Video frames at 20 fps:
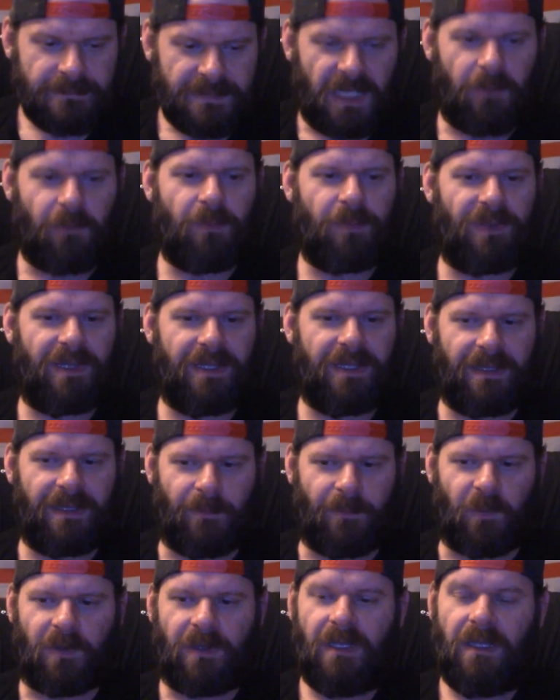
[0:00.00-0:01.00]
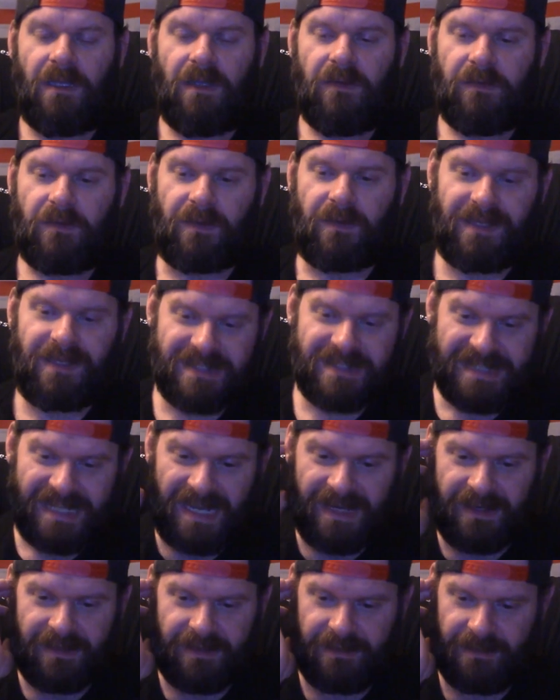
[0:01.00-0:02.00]
I won't play it anymore. So I
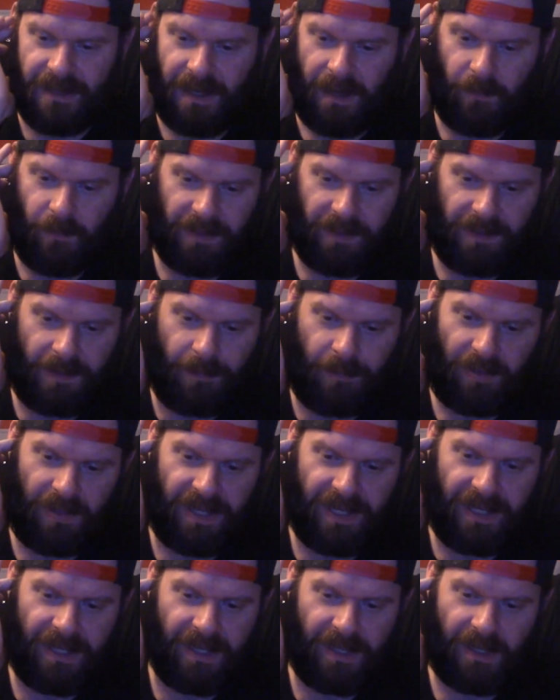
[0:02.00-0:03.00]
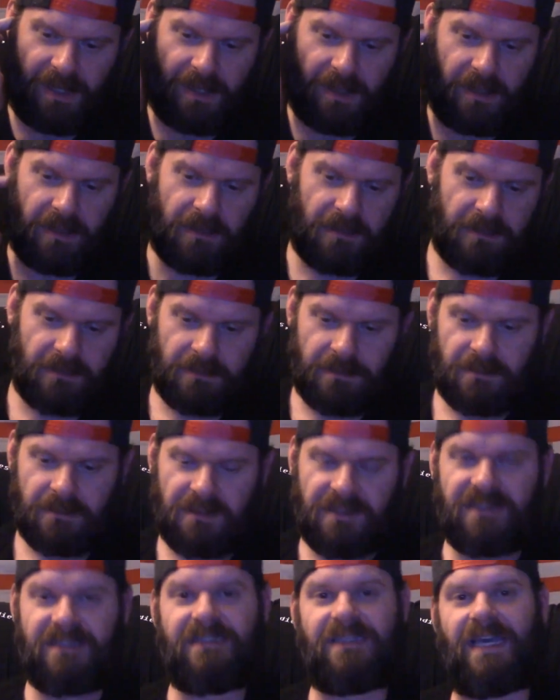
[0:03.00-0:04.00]
decided I wanted to play uh,
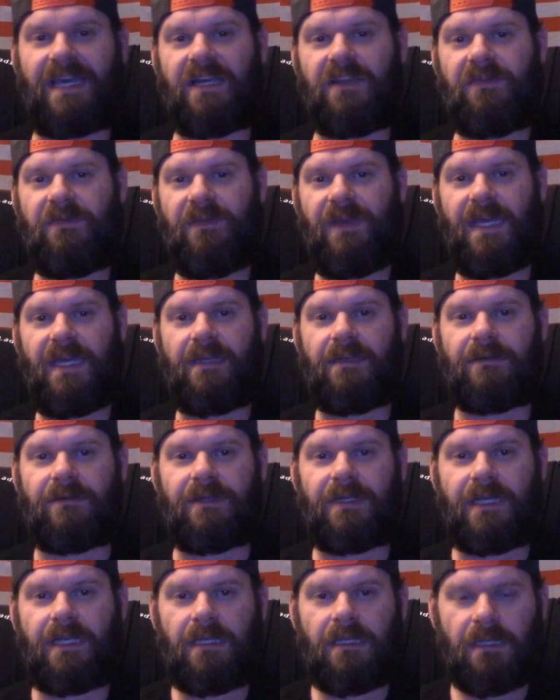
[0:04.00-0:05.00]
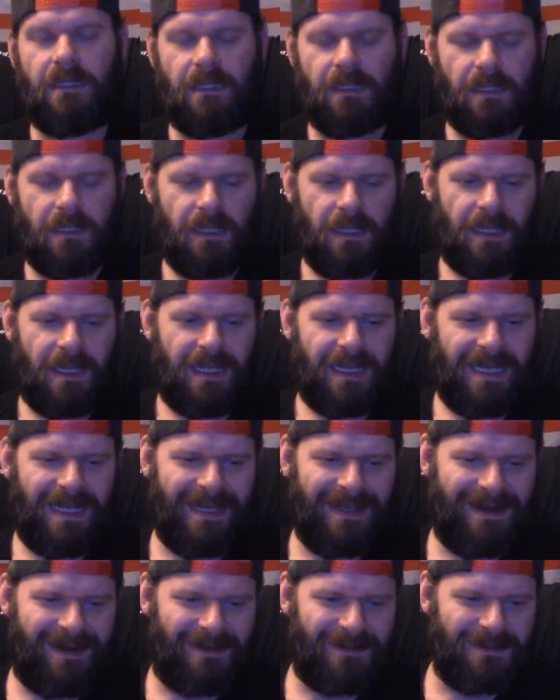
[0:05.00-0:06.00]
Satisfactory.
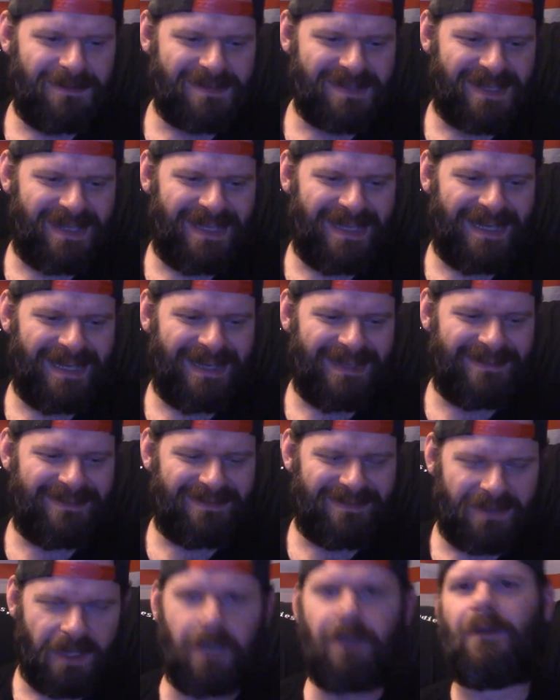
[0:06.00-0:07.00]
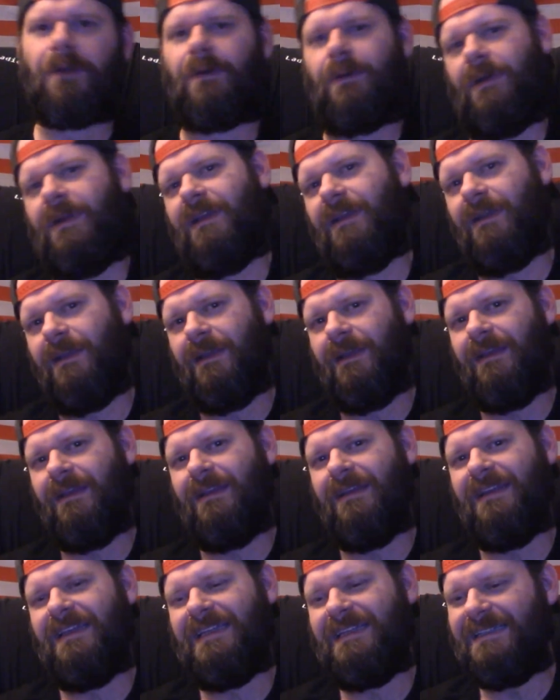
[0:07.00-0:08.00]
And I was like, dude,
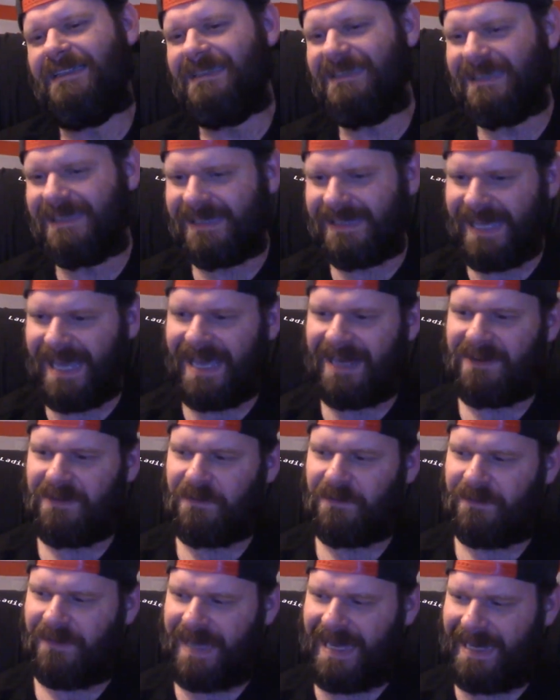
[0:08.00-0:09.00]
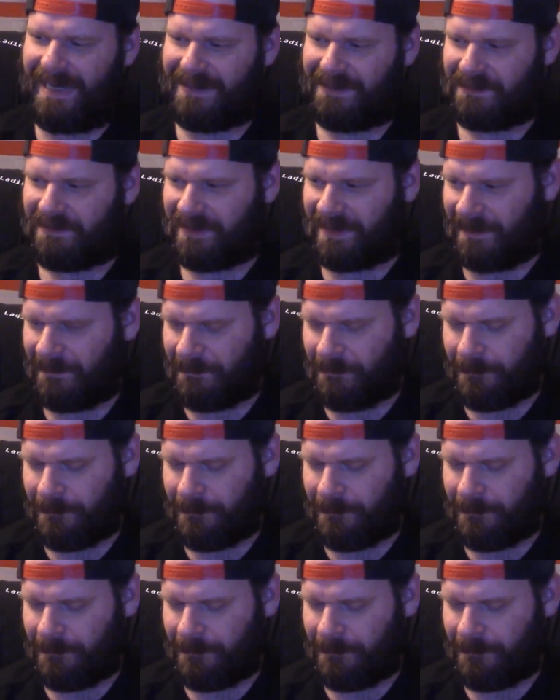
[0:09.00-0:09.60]
Satisfactory.